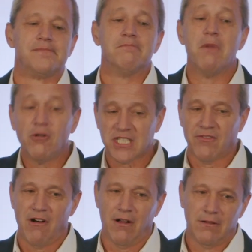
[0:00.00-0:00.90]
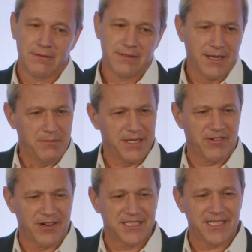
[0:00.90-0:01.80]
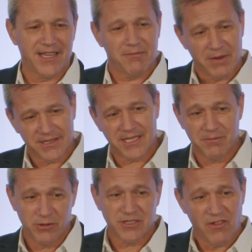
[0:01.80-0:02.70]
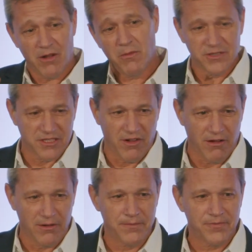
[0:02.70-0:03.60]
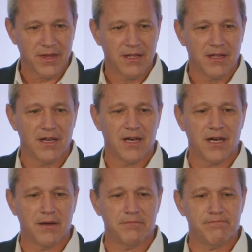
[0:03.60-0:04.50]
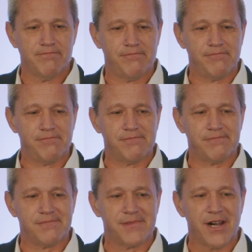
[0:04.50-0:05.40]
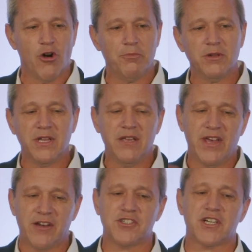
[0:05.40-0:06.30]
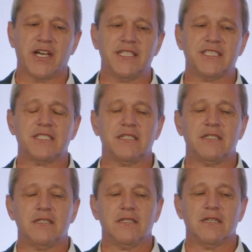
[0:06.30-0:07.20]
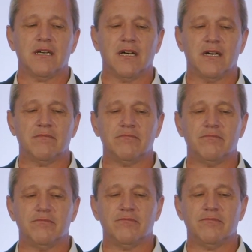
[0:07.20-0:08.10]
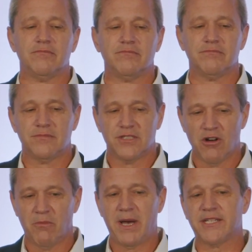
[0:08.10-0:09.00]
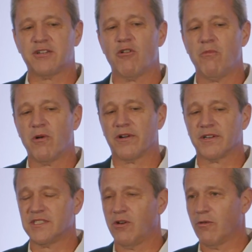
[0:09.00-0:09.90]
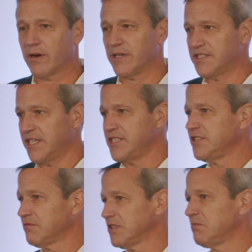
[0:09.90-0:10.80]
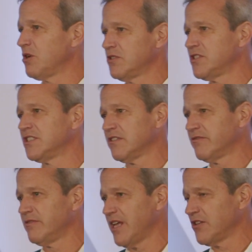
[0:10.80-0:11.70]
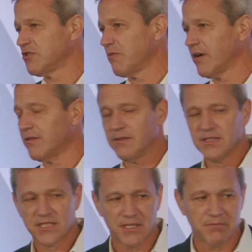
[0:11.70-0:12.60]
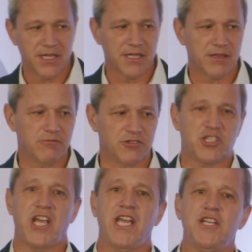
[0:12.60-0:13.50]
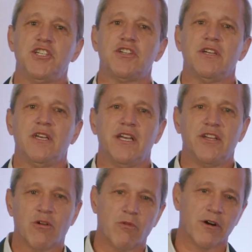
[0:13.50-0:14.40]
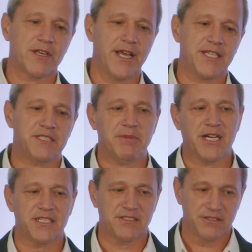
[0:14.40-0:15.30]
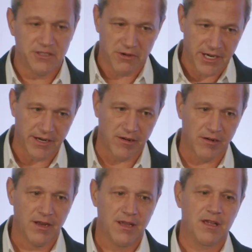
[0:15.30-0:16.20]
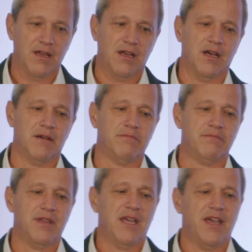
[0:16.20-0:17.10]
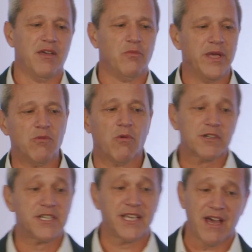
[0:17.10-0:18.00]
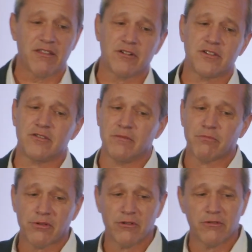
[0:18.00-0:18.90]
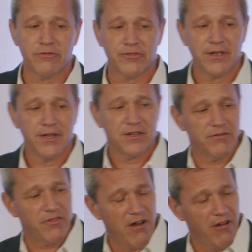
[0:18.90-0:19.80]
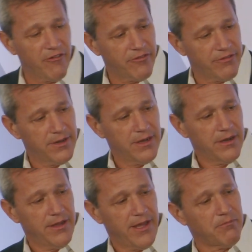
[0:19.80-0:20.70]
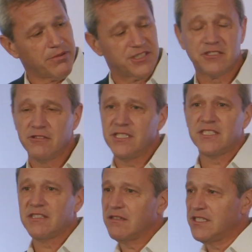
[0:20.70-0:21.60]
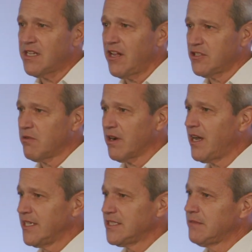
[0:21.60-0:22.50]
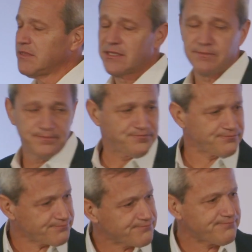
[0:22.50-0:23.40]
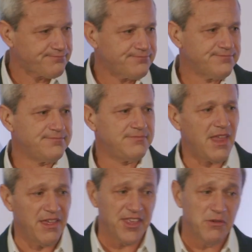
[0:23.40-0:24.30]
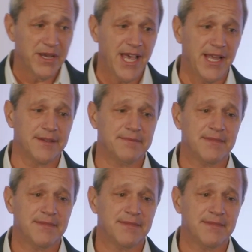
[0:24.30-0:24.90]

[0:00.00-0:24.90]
Most of all, I might have already said that, but I'll say most of all, I hope you leave energized to go back to your home organizations with some notions of knowledge aware. Something will change in your work days because you were here. And that we can work together to improve, to evolve, and pursue these knowledge aware concepts. I think we can.